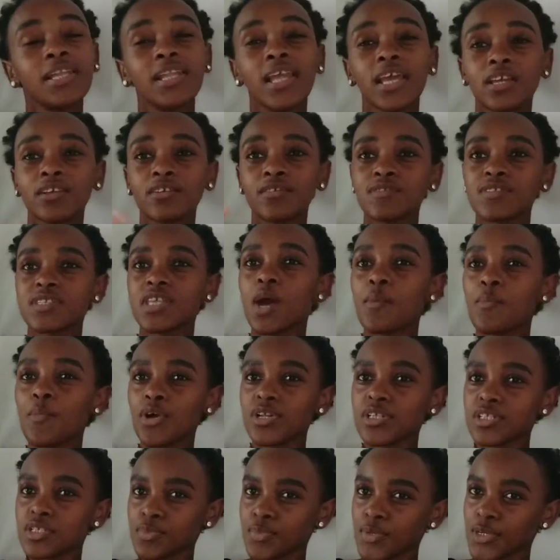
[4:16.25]
like if
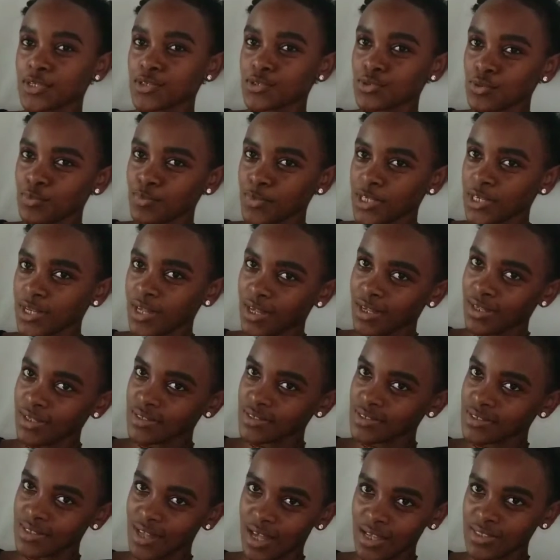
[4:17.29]
someone speaks to me in a
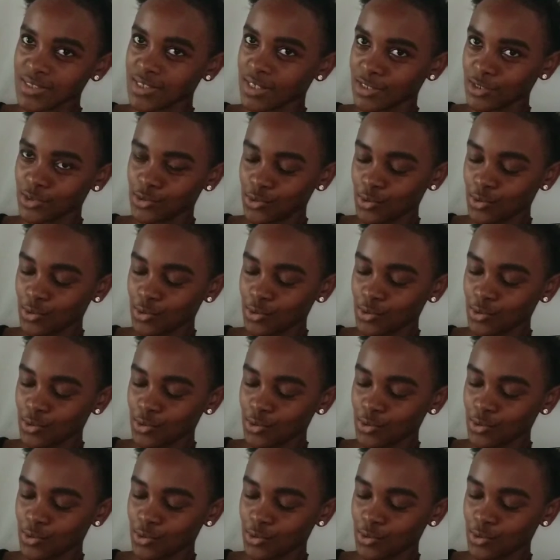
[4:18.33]
certain